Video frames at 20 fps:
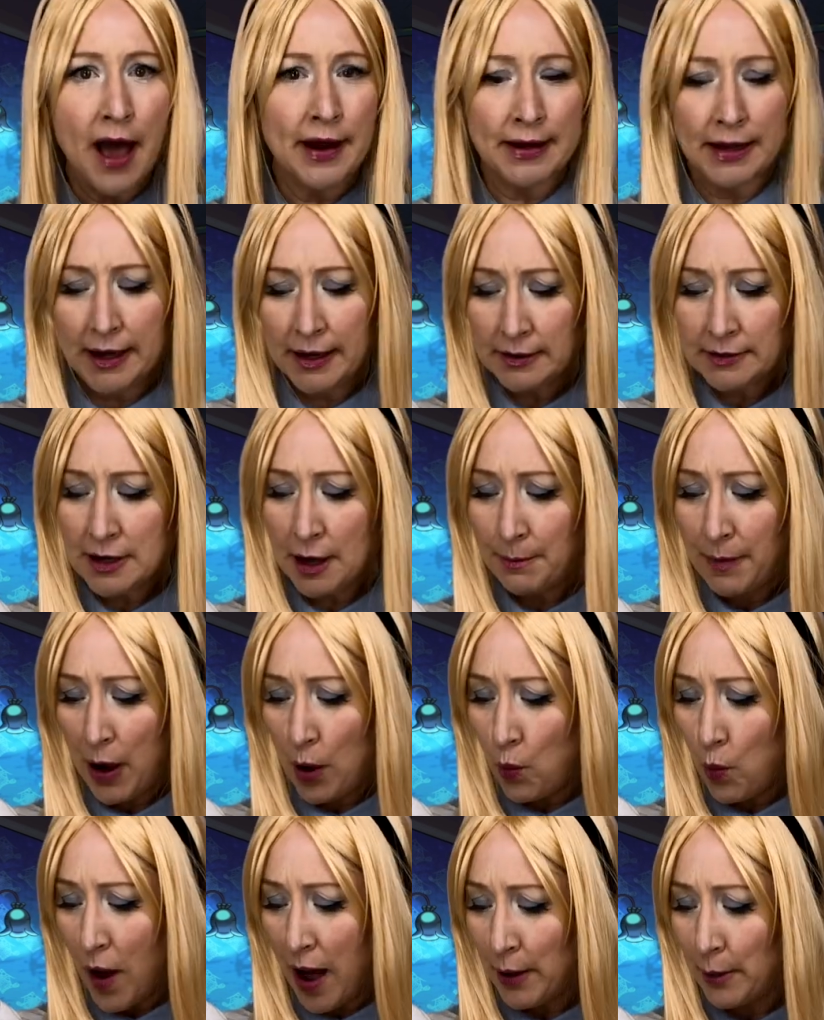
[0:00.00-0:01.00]
and eaten up by
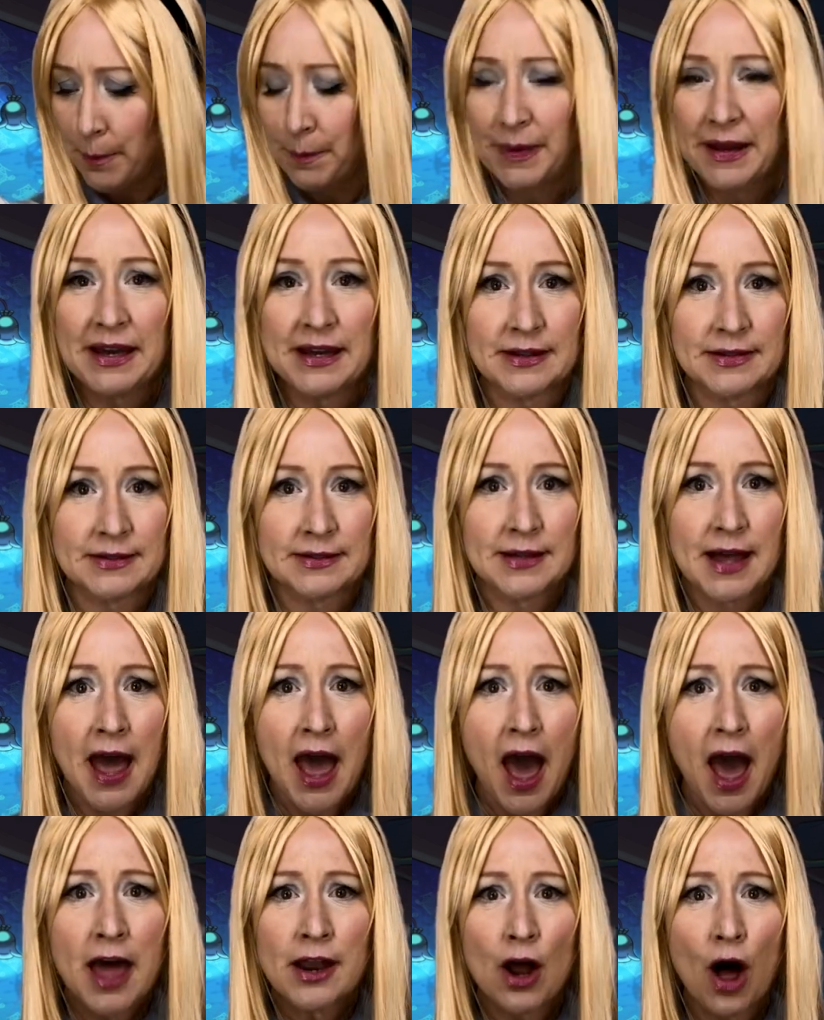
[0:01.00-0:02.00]
wild beasts
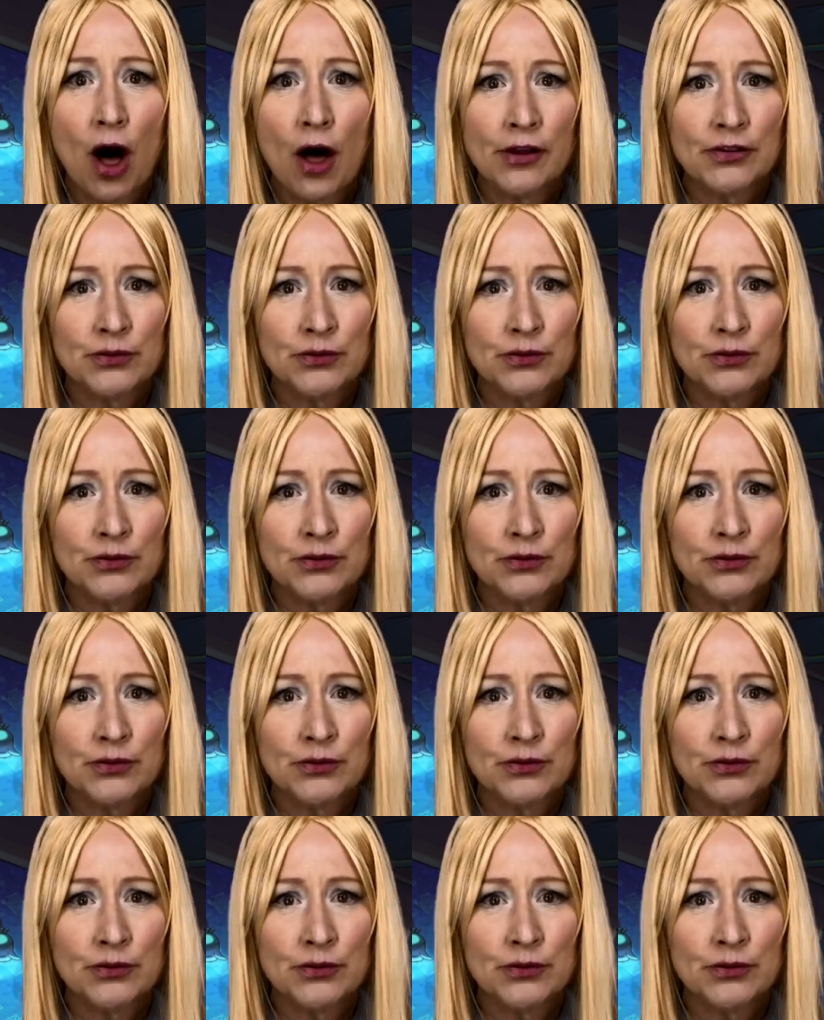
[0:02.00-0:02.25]
and all